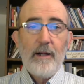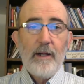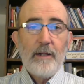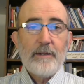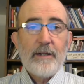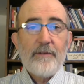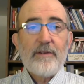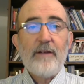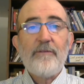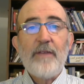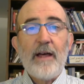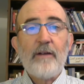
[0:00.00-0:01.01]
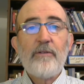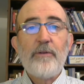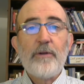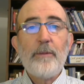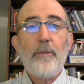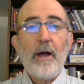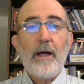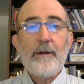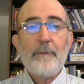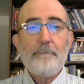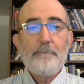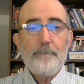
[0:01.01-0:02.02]
Let us give thanks for the bread.
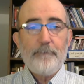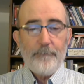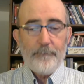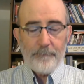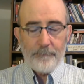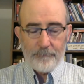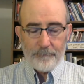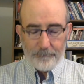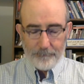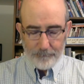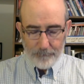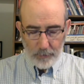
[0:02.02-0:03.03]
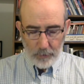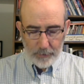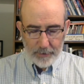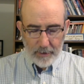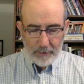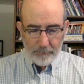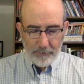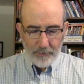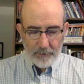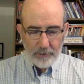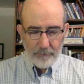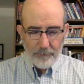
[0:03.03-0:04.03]
Holy God, we
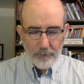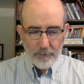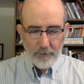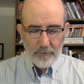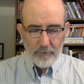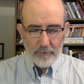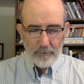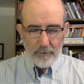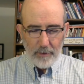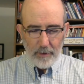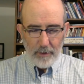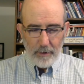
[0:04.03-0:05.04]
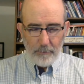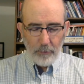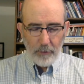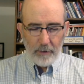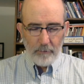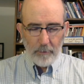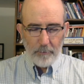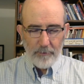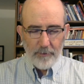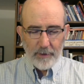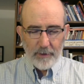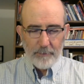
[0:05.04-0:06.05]
thank you for this bread
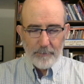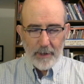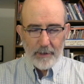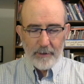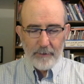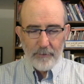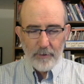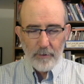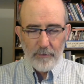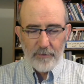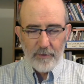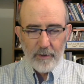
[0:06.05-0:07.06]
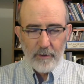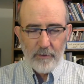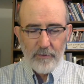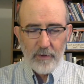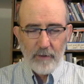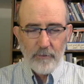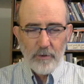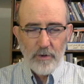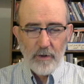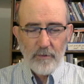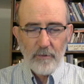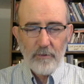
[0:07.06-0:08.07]
representing the body of your Son, our Savior,
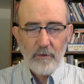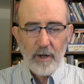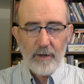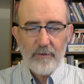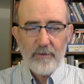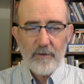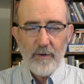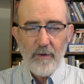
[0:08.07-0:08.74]
Jesus Christ.